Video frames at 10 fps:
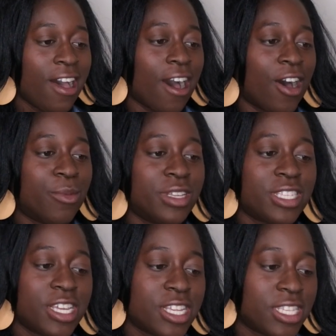Um,
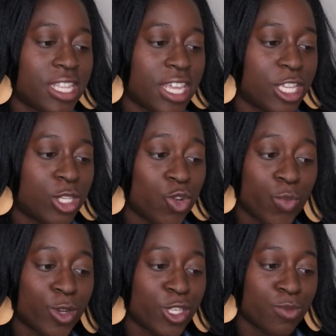this is the
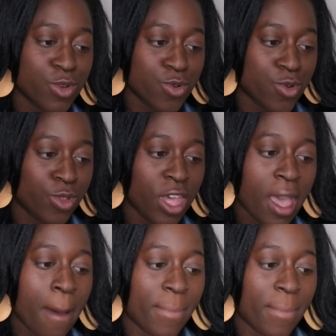super smooth